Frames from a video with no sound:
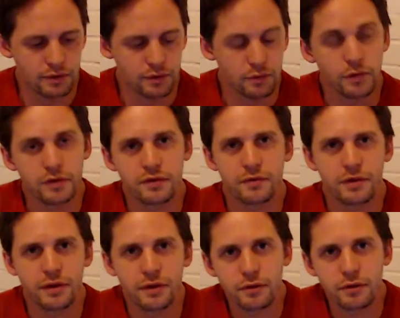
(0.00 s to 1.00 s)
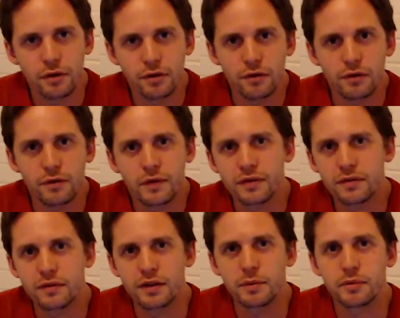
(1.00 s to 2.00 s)
Once you've gone through all these
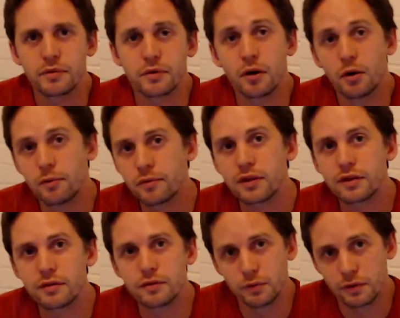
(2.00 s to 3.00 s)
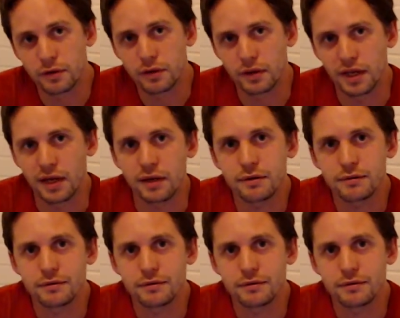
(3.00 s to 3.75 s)
steps, or hopefully sooner than that,